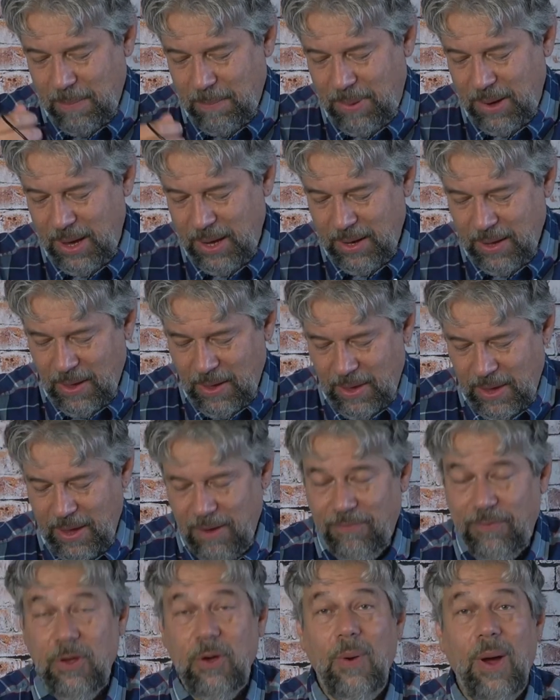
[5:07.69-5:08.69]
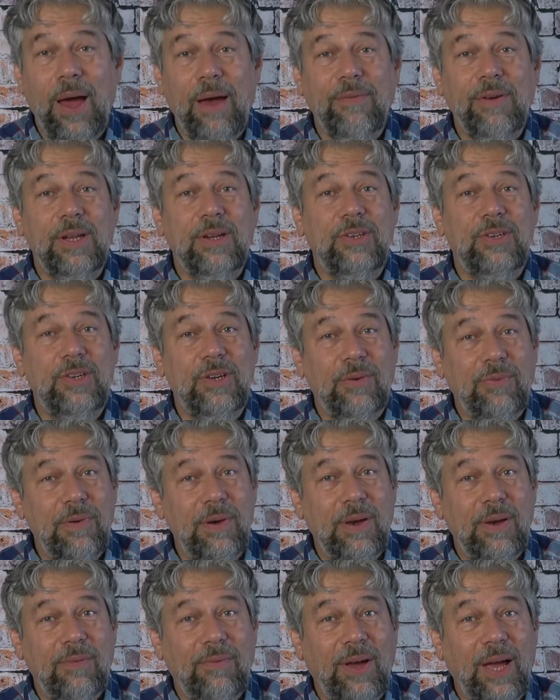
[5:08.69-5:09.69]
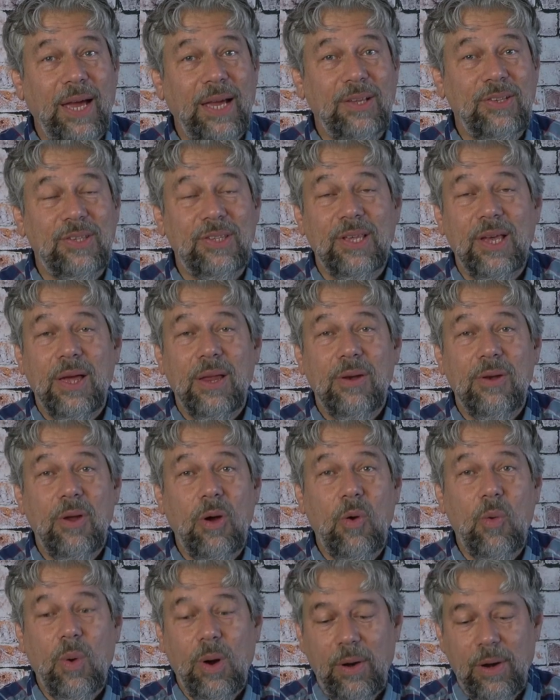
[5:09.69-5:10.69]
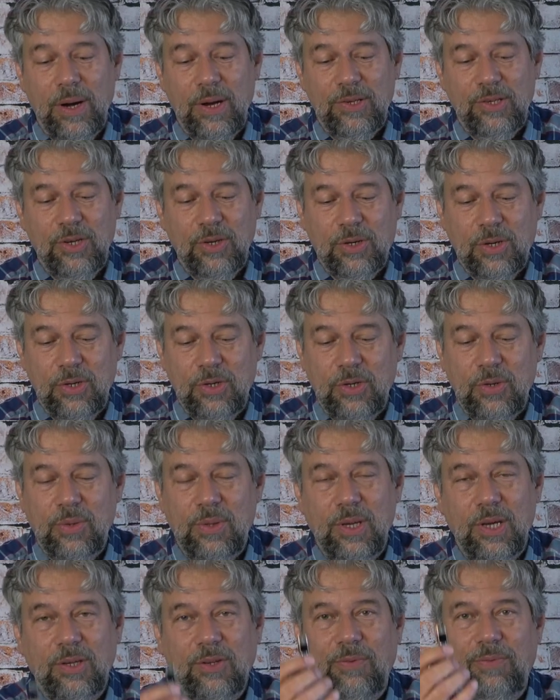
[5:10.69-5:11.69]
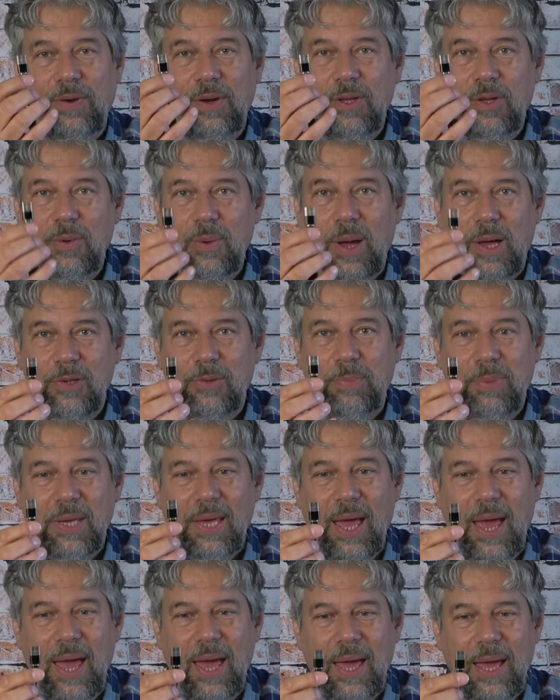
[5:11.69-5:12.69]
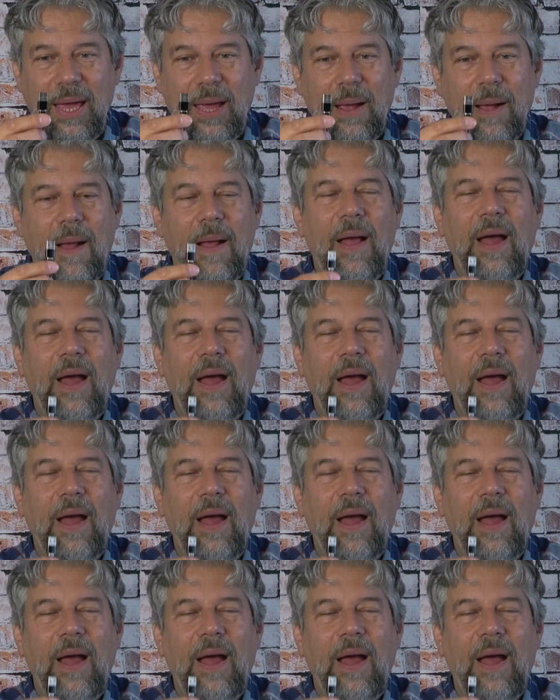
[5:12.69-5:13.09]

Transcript: But if you have a different device, no worries, you can do this for USB A,